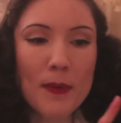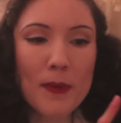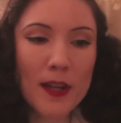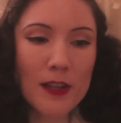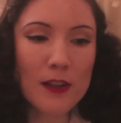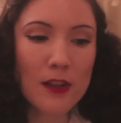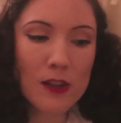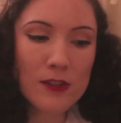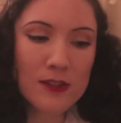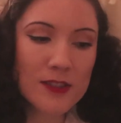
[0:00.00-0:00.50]
of my
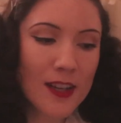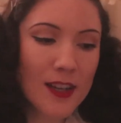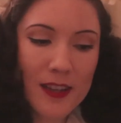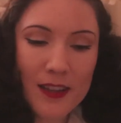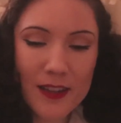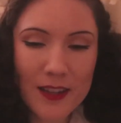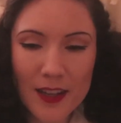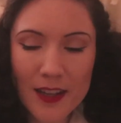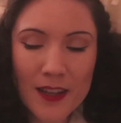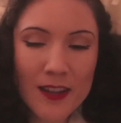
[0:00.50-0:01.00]
closet, I
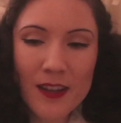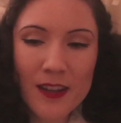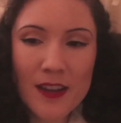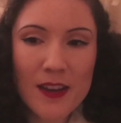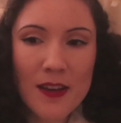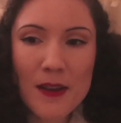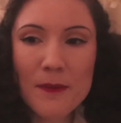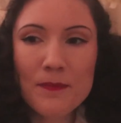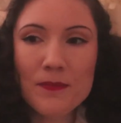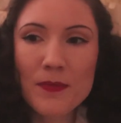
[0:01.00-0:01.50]
think.
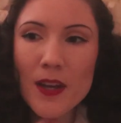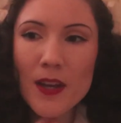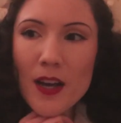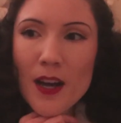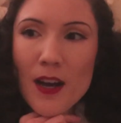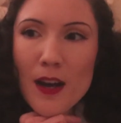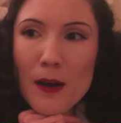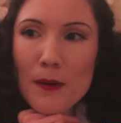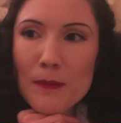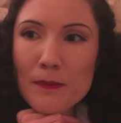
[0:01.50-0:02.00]

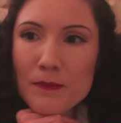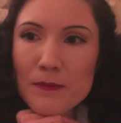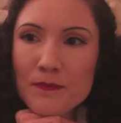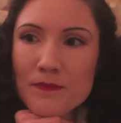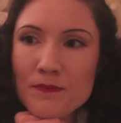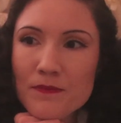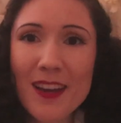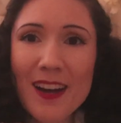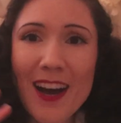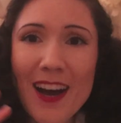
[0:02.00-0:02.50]

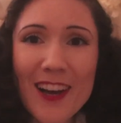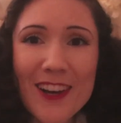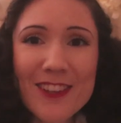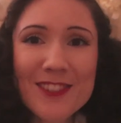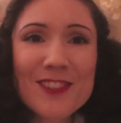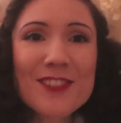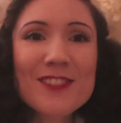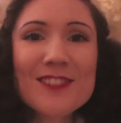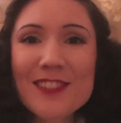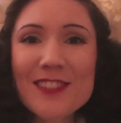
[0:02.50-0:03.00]
I
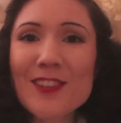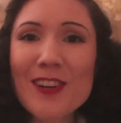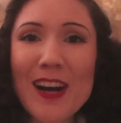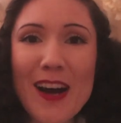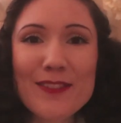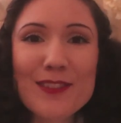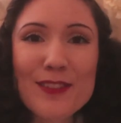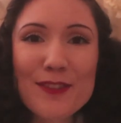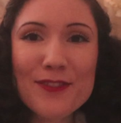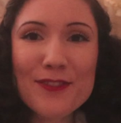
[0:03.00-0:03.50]
also still
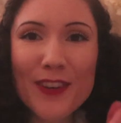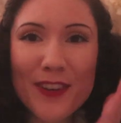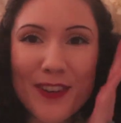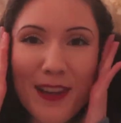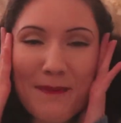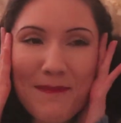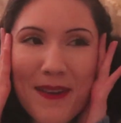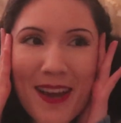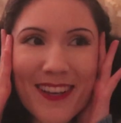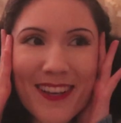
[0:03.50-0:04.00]
have to fill
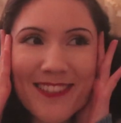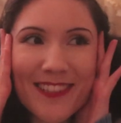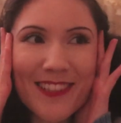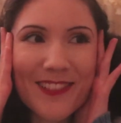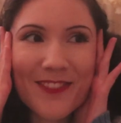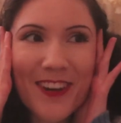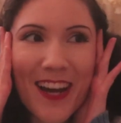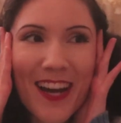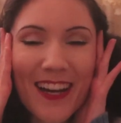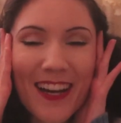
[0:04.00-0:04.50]
that
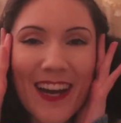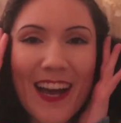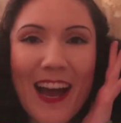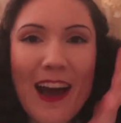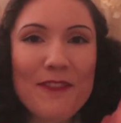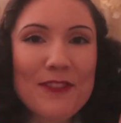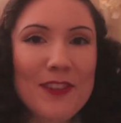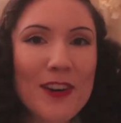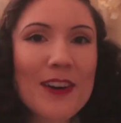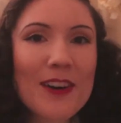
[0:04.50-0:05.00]
magazine rack. I
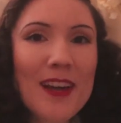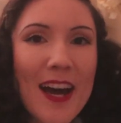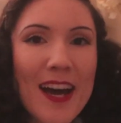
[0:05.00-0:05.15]
have not